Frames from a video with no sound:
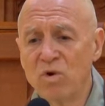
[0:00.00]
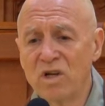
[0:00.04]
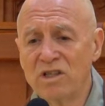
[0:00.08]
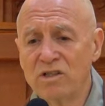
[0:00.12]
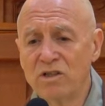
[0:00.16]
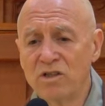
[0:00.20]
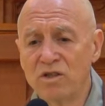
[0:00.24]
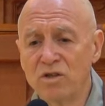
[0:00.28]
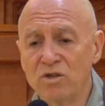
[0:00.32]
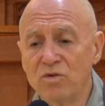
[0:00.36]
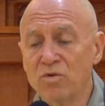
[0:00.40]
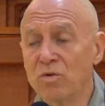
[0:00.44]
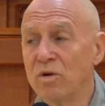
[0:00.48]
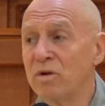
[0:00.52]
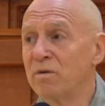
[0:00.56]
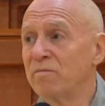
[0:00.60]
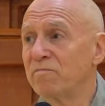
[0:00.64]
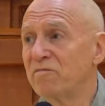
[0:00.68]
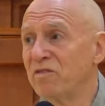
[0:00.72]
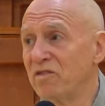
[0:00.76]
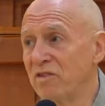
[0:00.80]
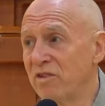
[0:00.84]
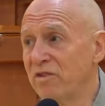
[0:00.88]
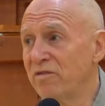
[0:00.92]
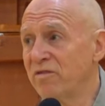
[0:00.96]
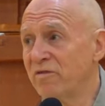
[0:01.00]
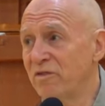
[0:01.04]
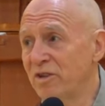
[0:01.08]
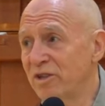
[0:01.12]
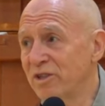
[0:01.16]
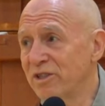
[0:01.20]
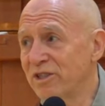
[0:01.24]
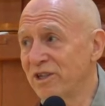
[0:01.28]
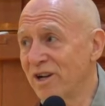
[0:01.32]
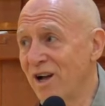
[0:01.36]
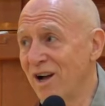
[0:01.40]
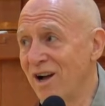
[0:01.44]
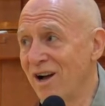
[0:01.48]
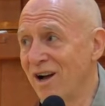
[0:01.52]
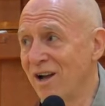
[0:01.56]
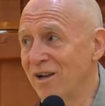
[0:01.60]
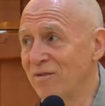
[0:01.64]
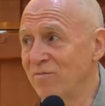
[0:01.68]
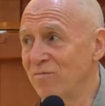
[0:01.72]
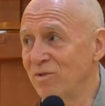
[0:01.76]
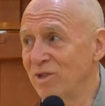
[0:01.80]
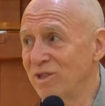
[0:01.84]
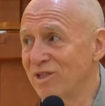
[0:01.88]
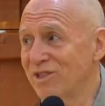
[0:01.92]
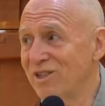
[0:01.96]
went to Europe for the first
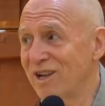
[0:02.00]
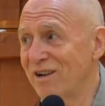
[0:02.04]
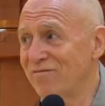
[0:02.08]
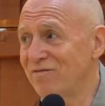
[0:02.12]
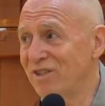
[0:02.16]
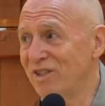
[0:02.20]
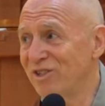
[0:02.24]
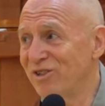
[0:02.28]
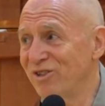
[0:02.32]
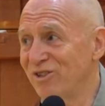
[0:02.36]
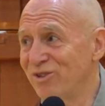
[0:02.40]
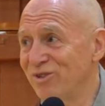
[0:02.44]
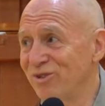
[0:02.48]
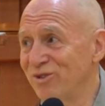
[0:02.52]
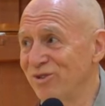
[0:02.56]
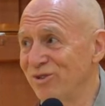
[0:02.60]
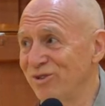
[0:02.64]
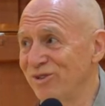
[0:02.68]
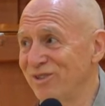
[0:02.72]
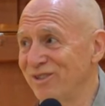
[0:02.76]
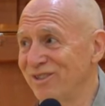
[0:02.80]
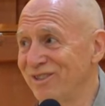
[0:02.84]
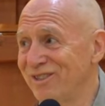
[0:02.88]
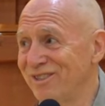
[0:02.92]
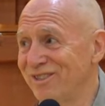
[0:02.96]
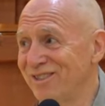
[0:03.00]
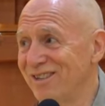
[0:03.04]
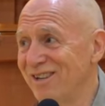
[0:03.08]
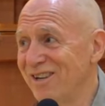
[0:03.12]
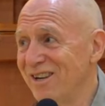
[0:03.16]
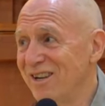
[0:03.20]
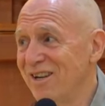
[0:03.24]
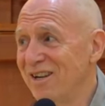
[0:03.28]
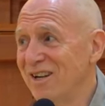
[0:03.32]
time with seven students.